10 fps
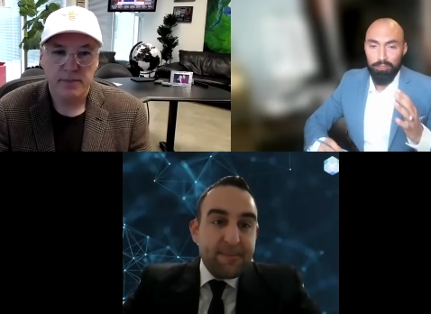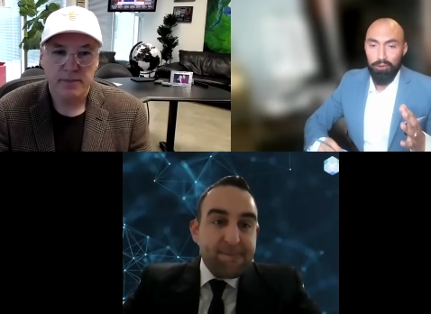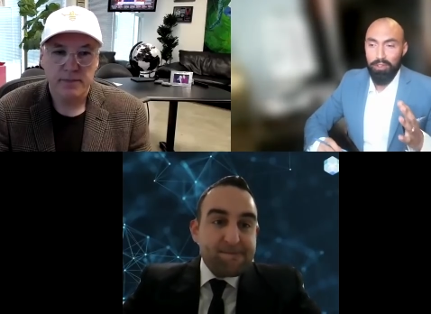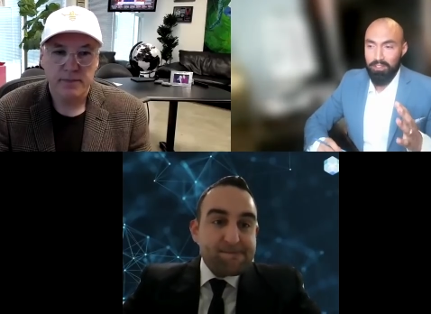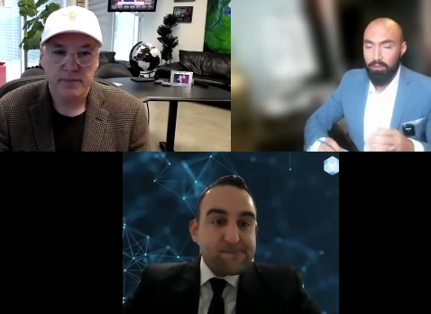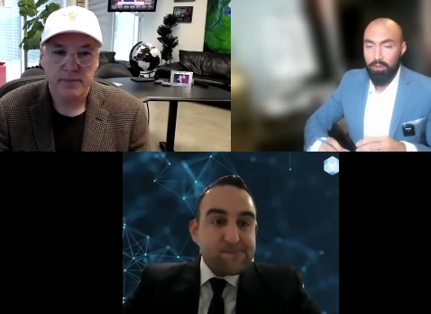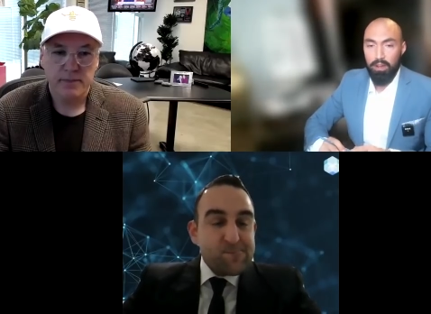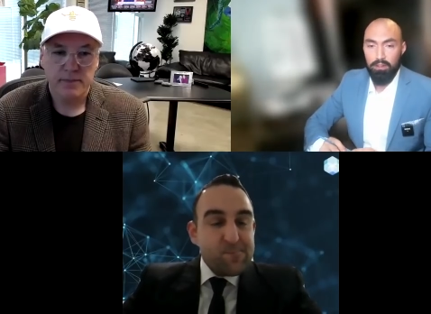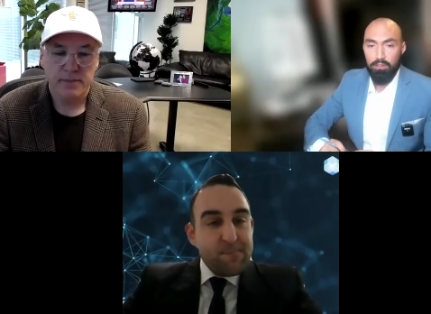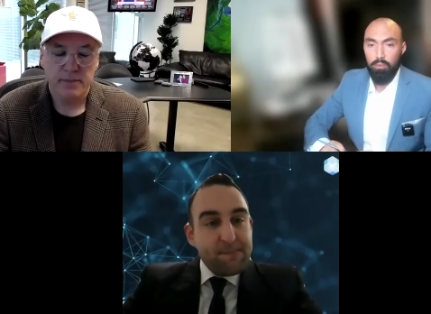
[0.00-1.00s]
Speaker 1: sure like to you
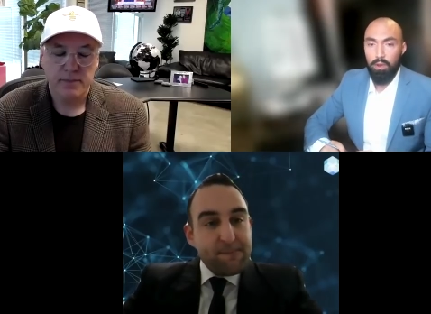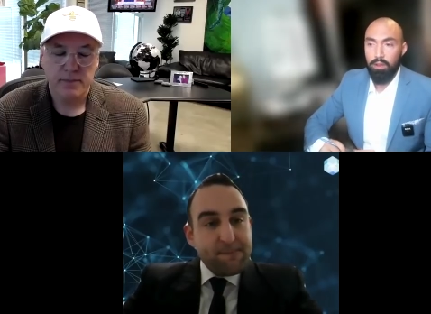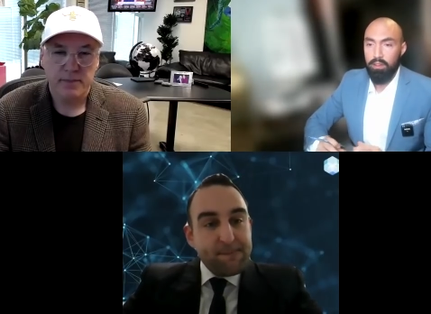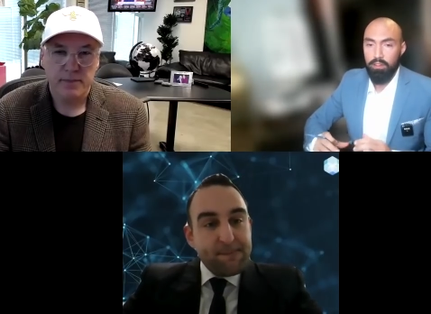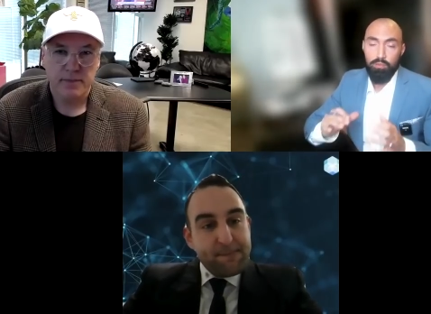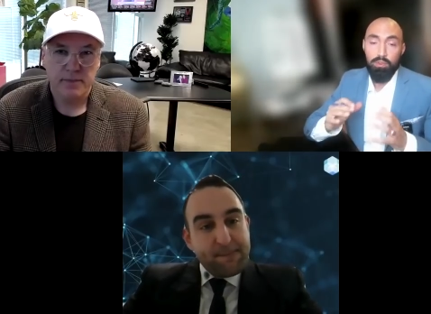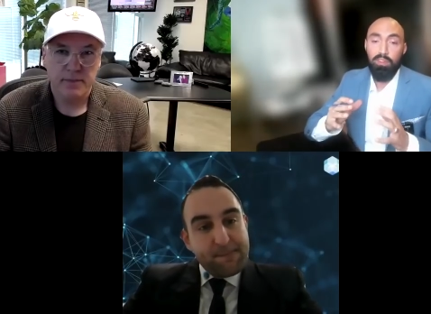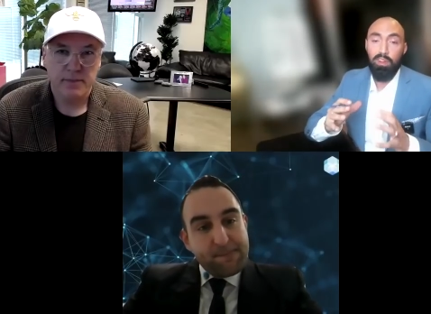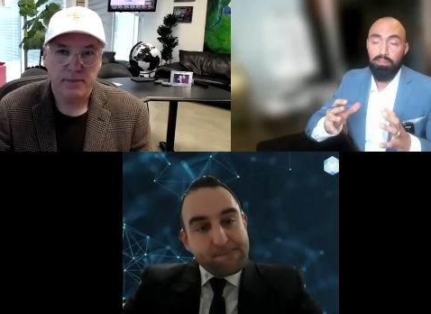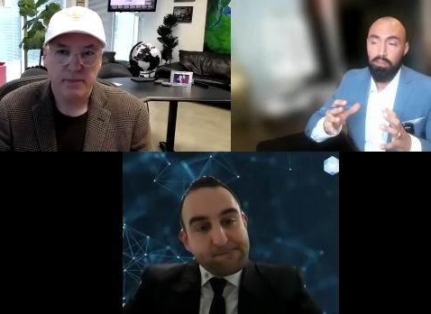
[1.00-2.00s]
guys as well. Like these
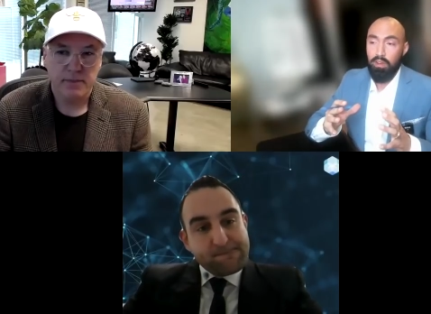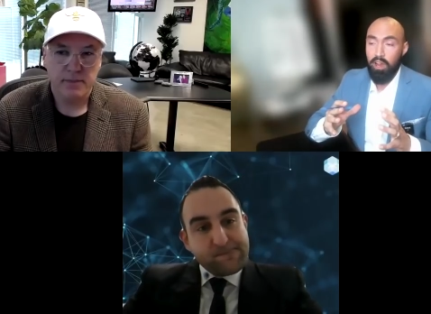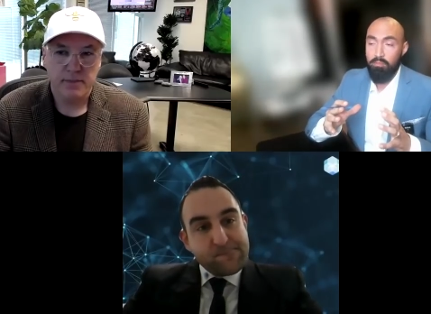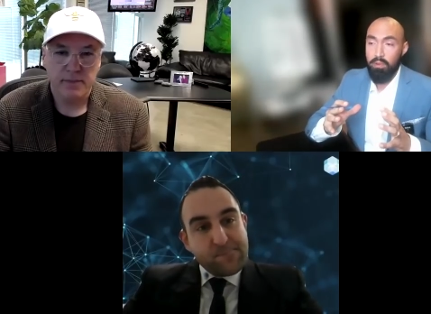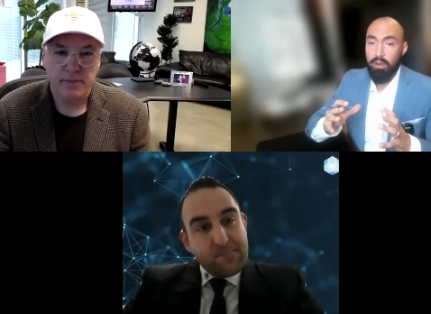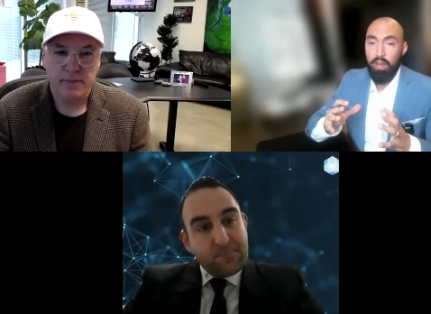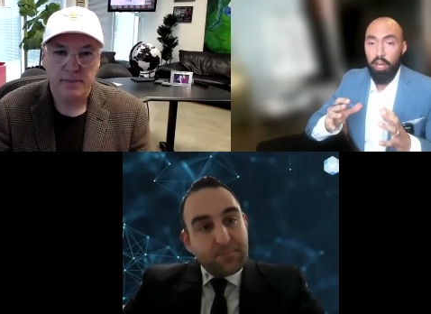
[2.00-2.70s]
results have been